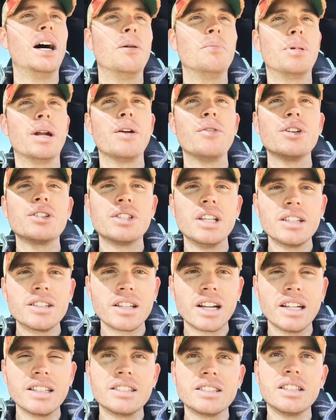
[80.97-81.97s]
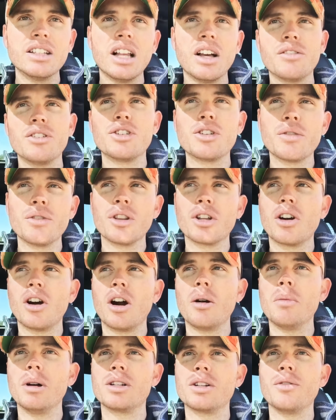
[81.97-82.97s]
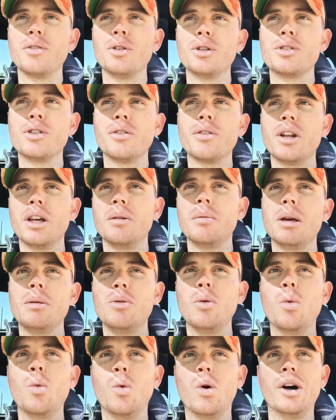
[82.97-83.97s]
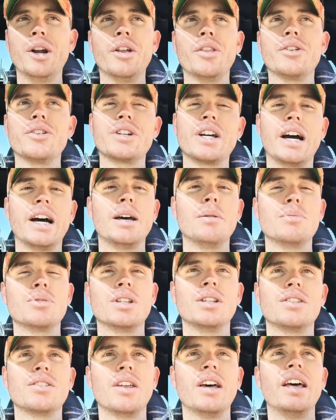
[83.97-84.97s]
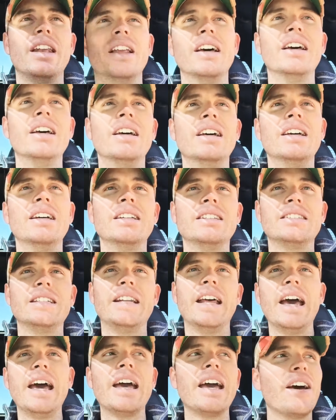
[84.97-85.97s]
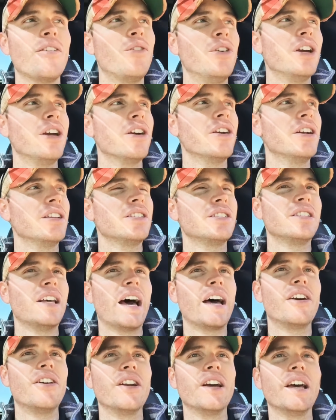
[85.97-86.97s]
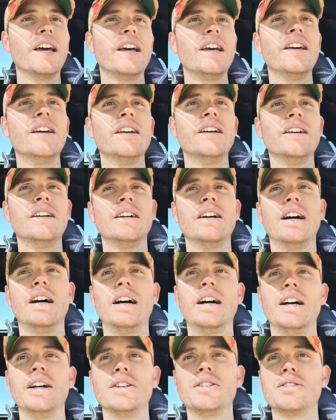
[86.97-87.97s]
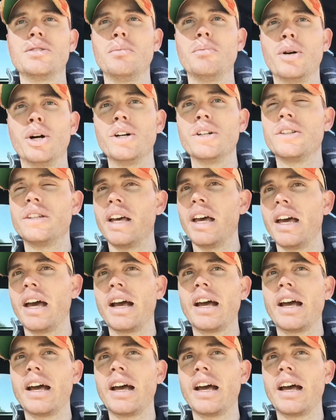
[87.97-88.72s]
But ever since then, I still haven't driven the car much. I've only driven it maybe one other time since then. Today, I figure it's Saturday, it's a birthday. I